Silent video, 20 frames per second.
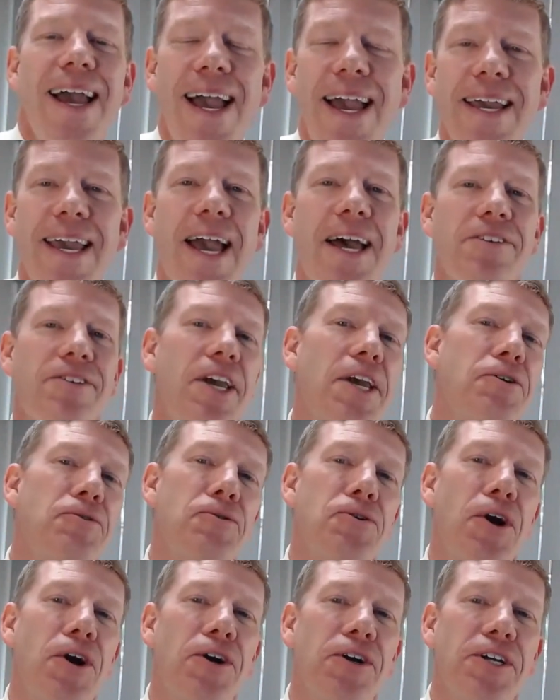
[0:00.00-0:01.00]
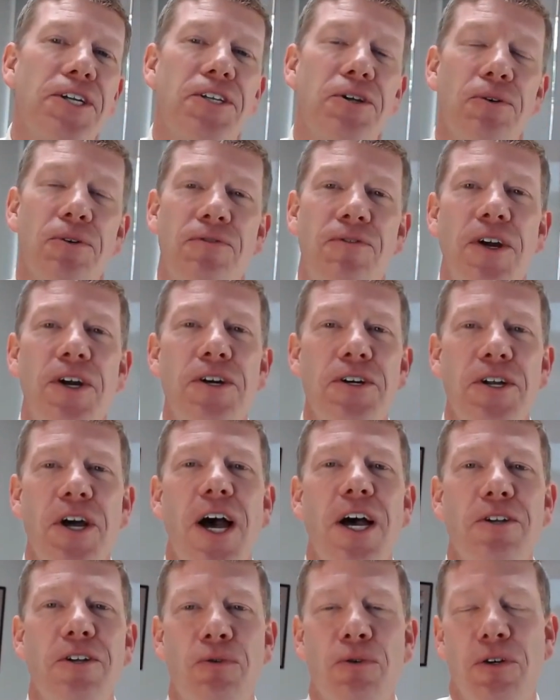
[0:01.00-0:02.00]
Hey guys, Andrew Darlington with
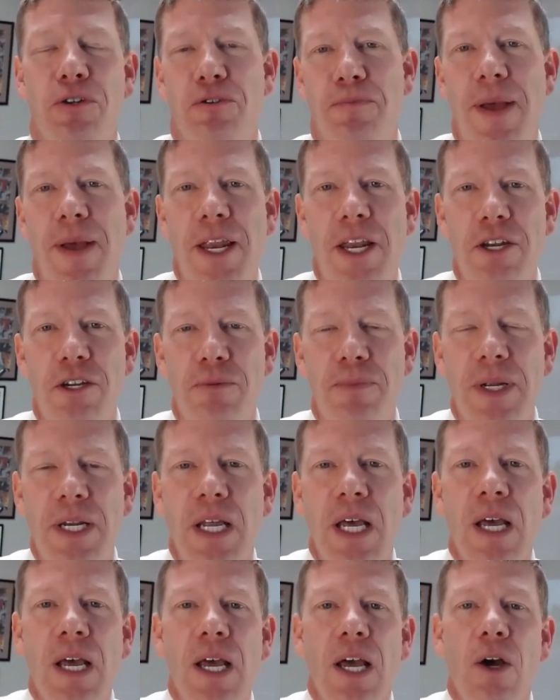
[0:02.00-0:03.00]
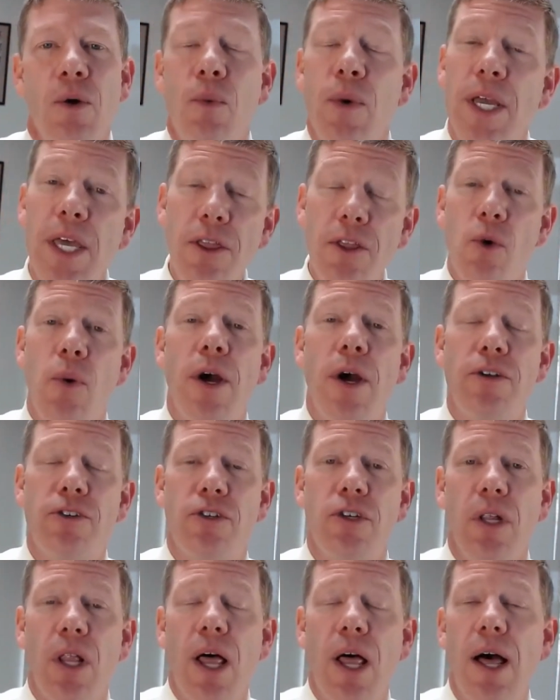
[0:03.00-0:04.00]
Veritas Risk Management. We get the
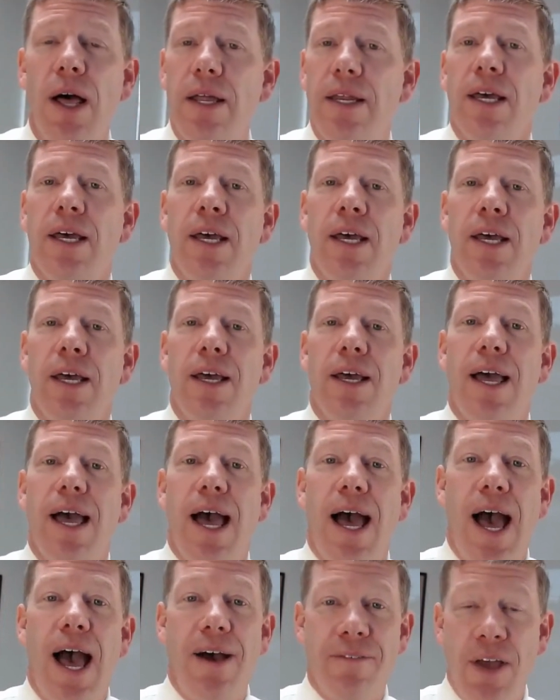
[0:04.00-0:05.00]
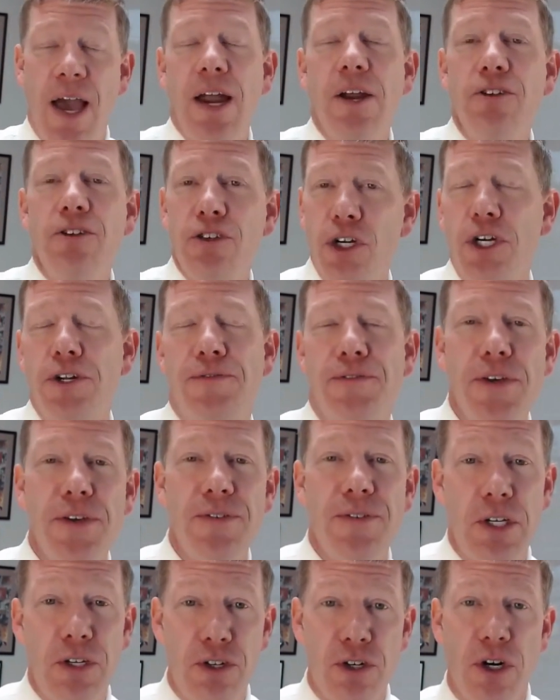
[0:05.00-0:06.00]
question a lot. I've got a
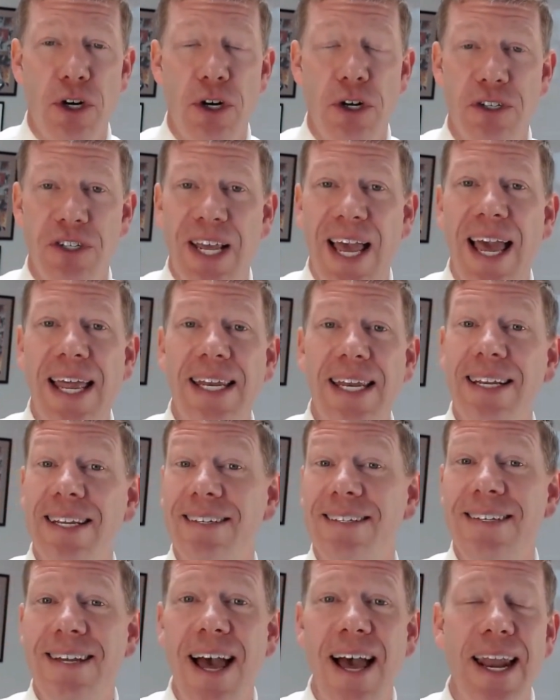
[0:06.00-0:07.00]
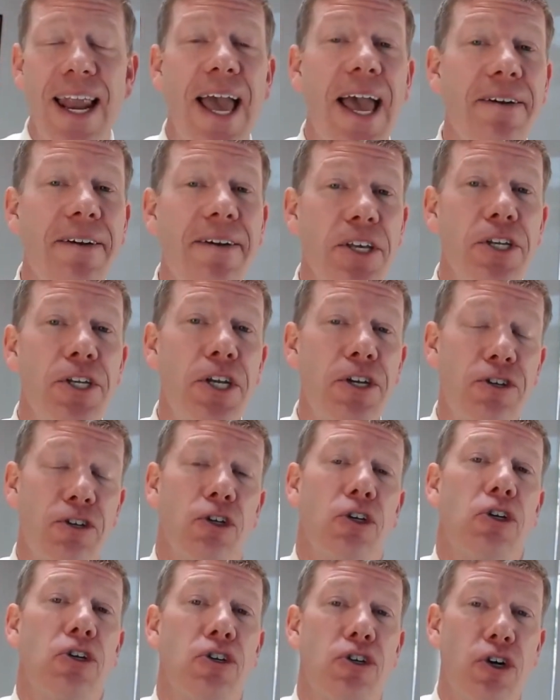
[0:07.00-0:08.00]
certificate of insurance and it does not have the
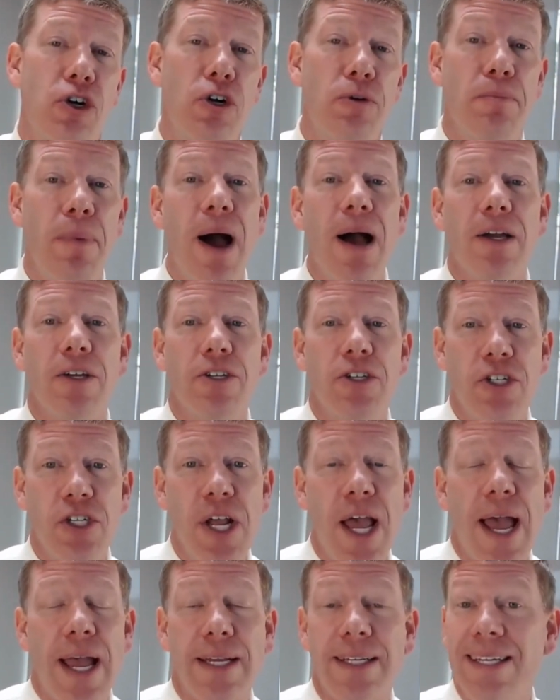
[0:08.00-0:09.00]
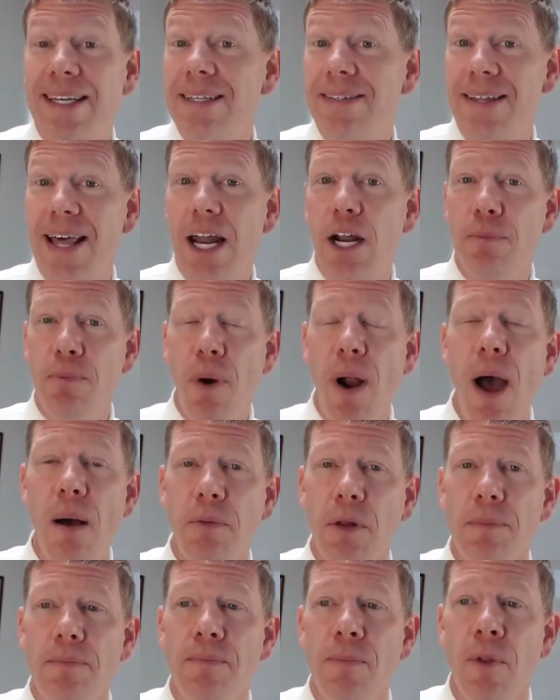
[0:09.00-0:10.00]
additional insured box checked. Is that a
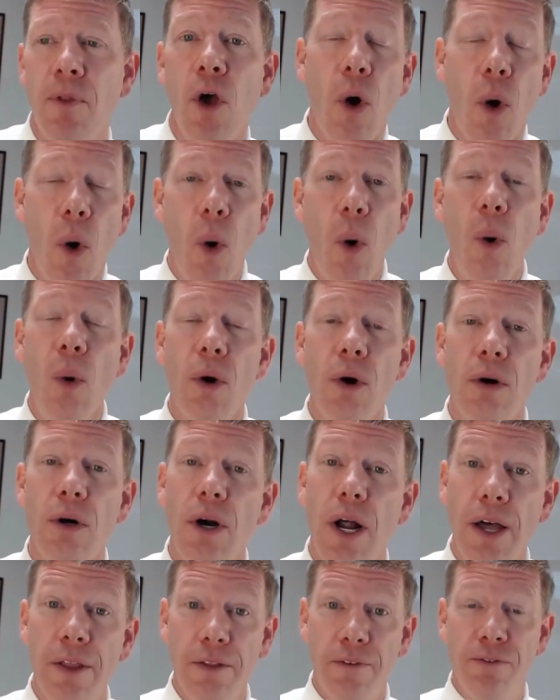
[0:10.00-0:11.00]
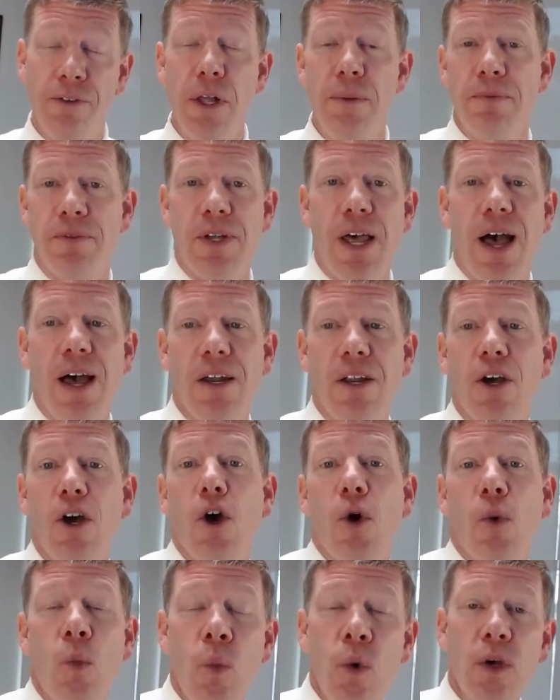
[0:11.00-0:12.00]
problem? Or on the flip side,
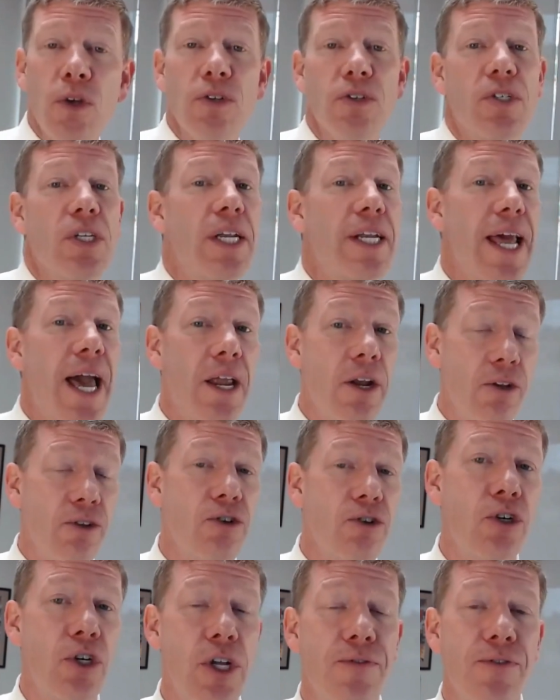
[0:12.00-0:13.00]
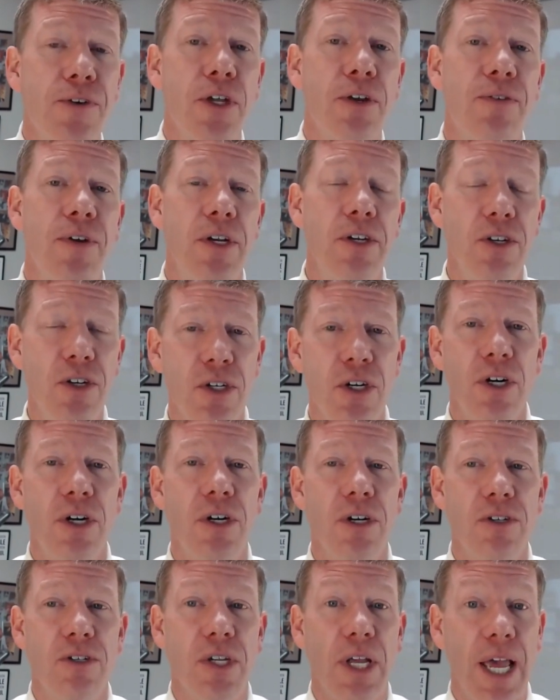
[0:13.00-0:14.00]
we'll send out a certificate of
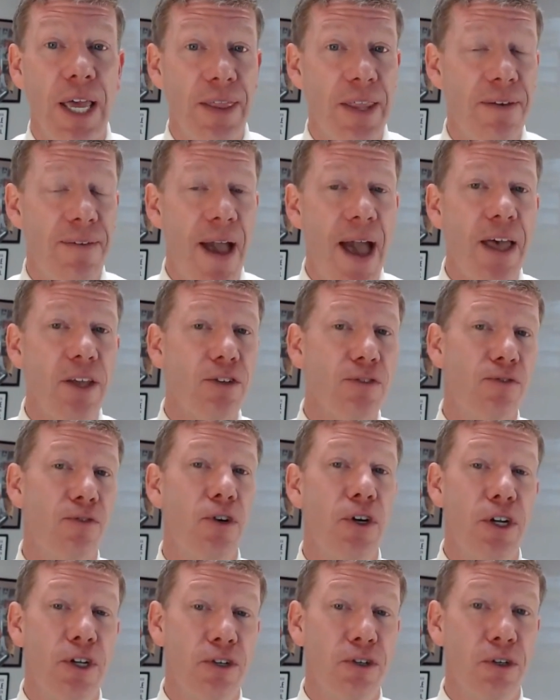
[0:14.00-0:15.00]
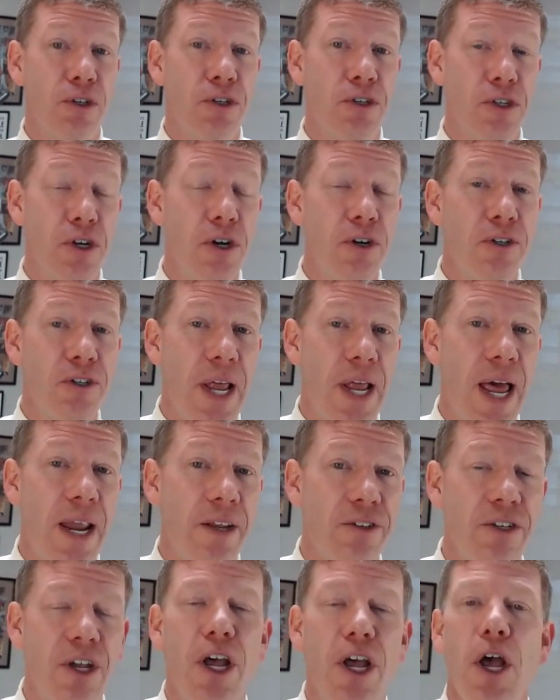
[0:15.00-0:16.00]
insurance and they've asked for additional insured
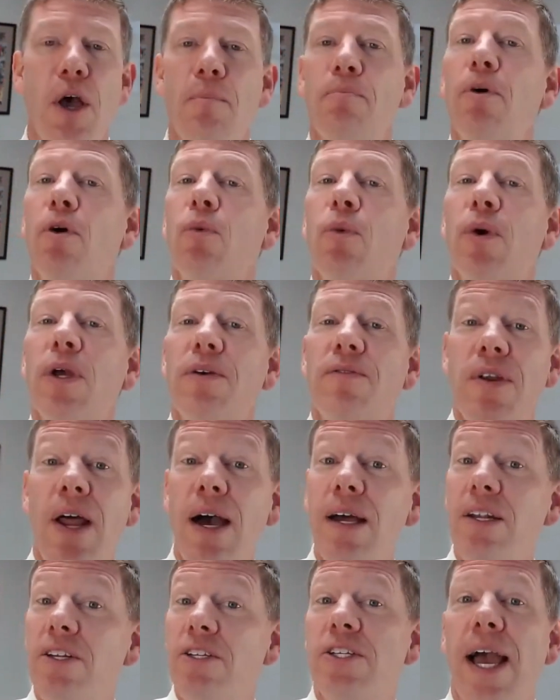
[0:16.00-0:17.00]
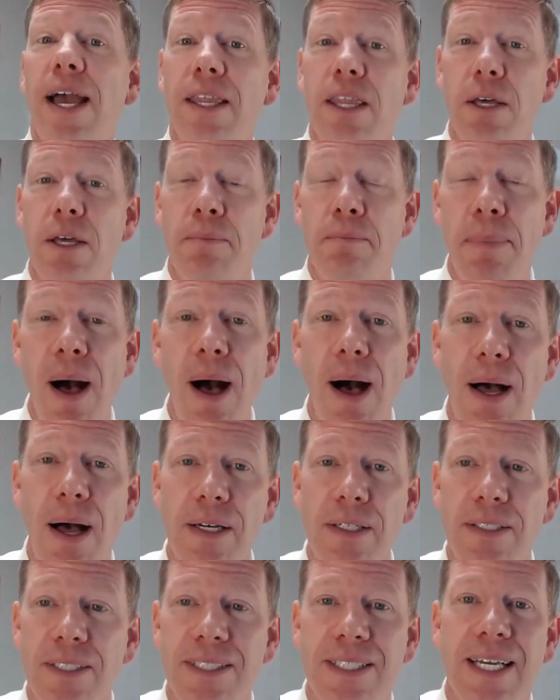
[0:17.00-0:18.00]
status, but we have not checked the
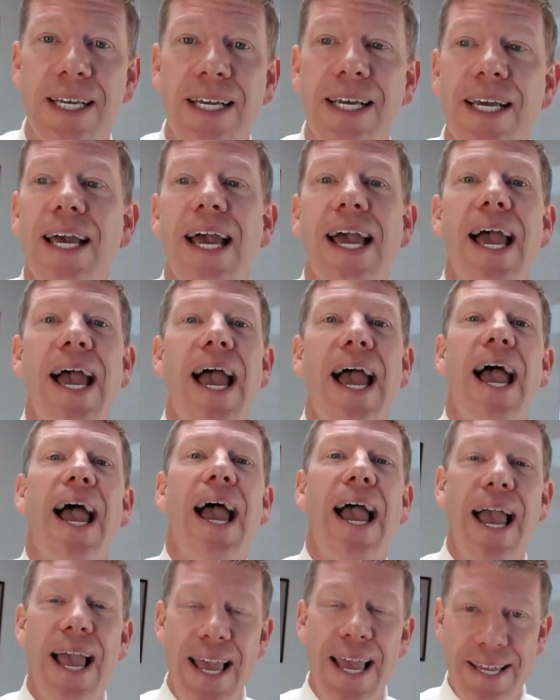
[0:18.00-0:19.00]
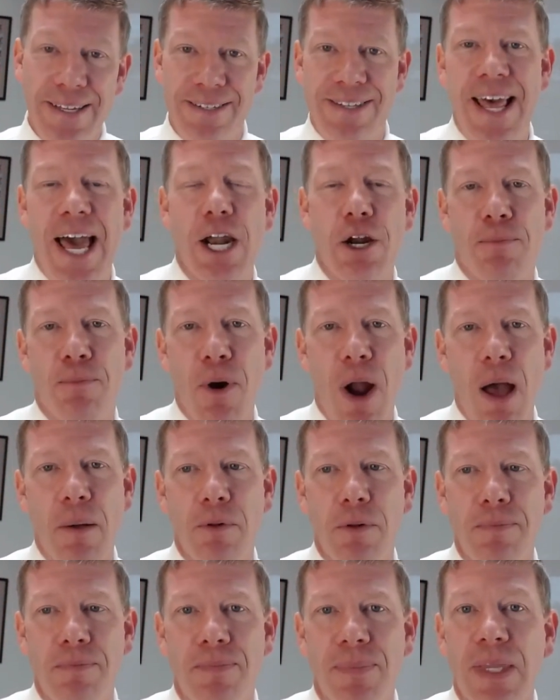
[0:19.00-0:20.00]
box. Is that a
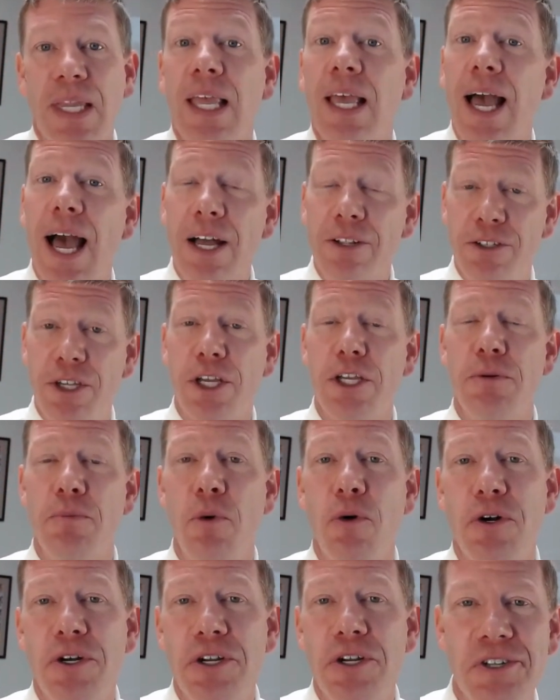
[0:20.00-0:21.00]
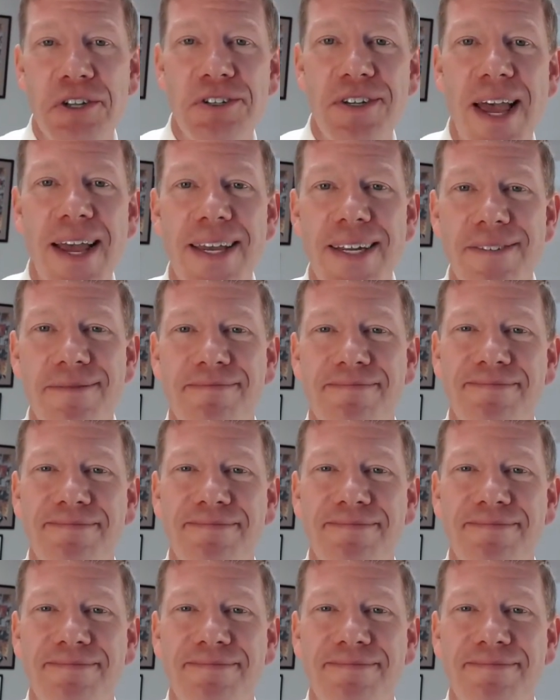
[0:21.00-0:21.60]
problem? I'll tell you more in just a second.